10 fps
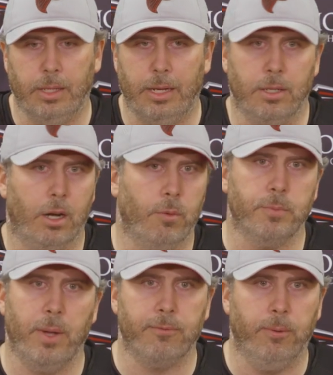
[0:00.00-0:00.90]
Got a ton of
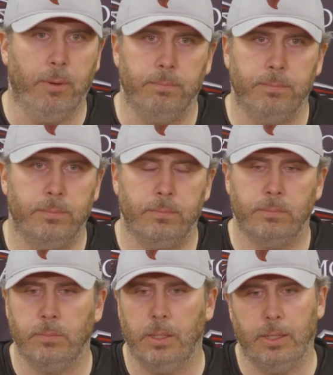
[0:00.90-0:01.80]
respect for him.
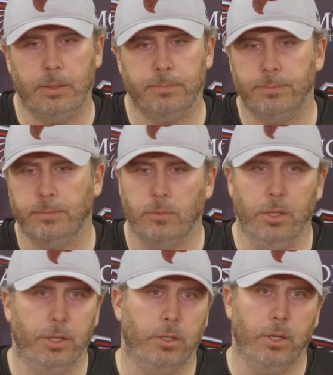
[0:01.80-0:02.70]
Um,
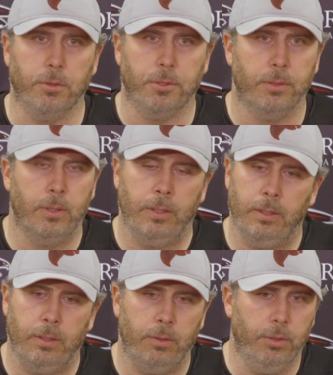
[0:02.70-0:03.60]
really good coach.
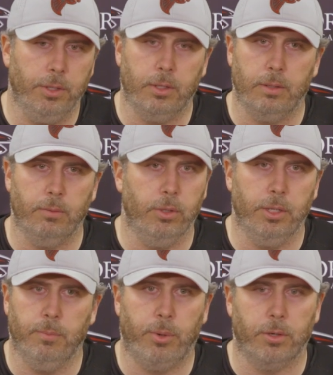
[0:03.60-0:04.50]
Really good,
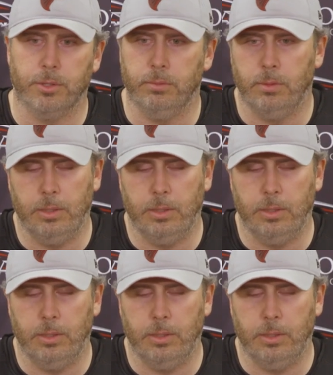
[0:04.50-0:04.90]
really good person.